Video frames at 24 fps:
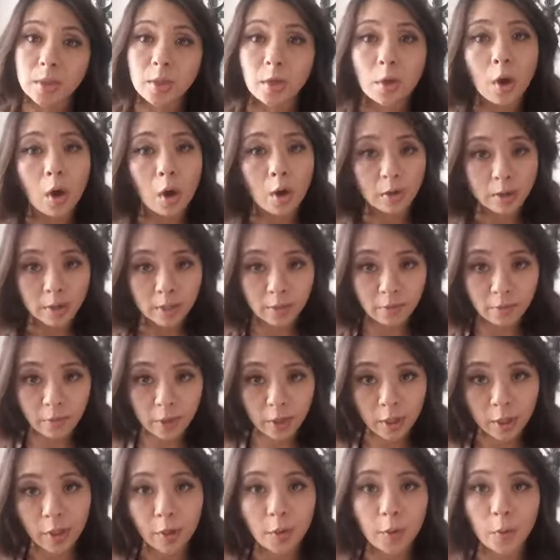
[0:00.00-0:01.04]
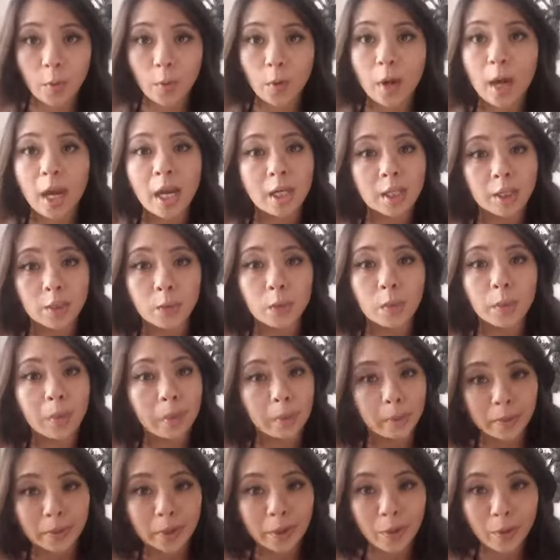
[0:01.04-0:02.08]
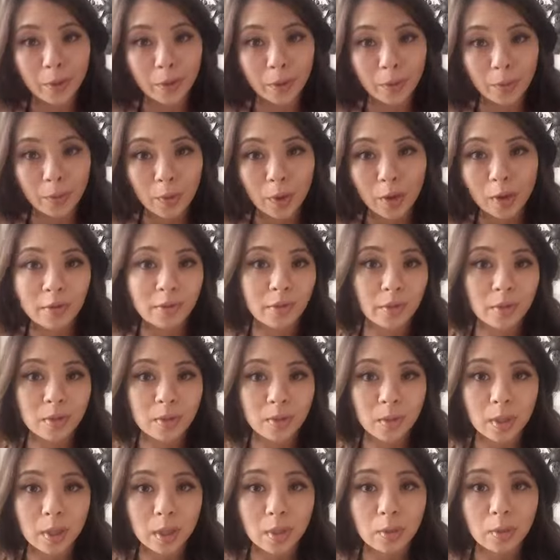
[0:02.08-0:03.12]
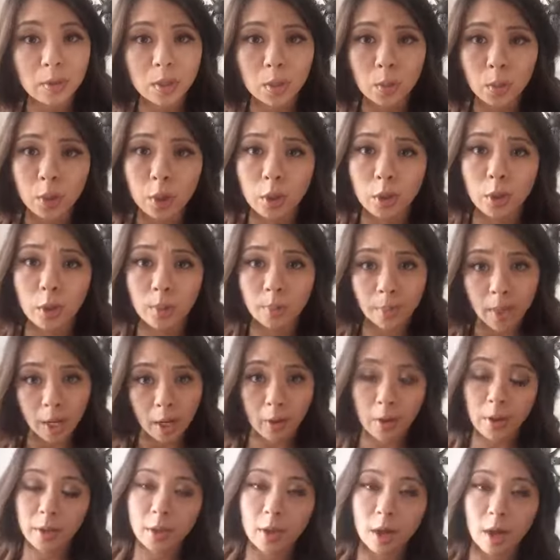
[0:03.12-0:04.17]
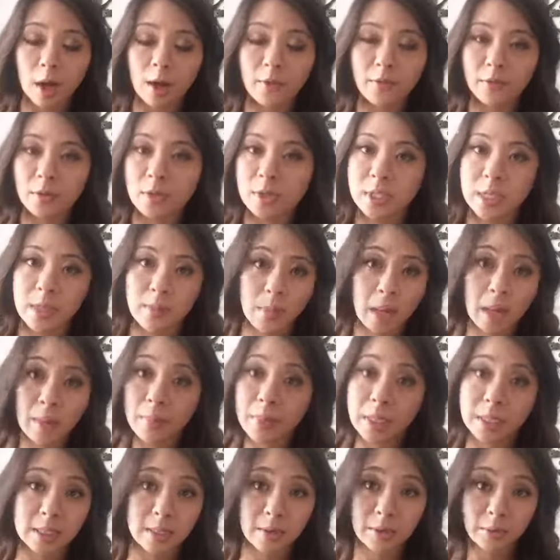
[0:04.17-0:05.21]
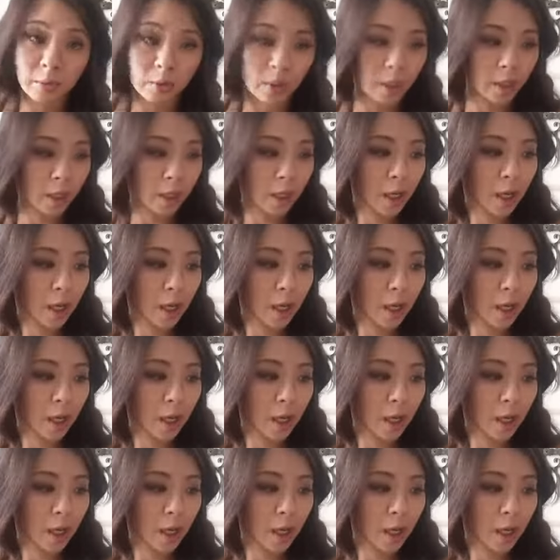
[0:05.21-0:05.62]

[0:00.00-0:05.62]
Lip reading: They're all different. Your agent will be able to go through all of those with you. So when you're comparing the offers, they might be different.